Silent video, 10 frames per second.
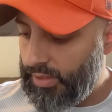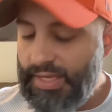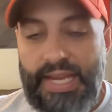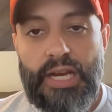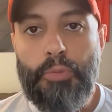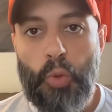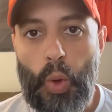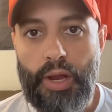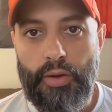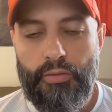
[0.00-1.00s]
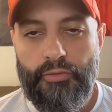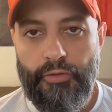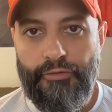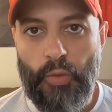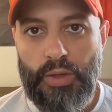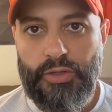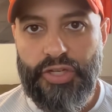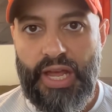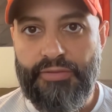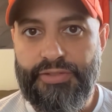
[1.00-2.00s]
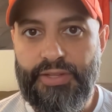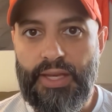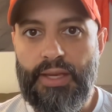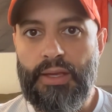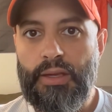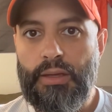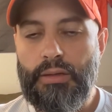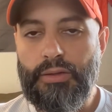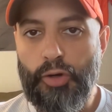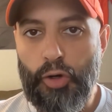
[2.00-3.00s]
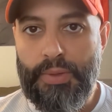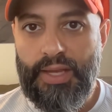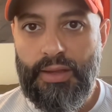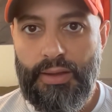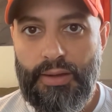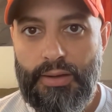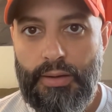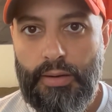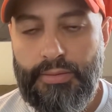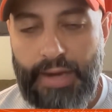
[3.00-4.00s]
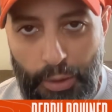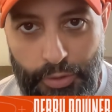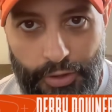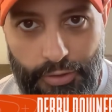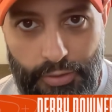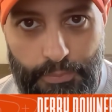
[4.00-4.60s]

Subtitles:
Key number 1 for Forge FC, derby downer.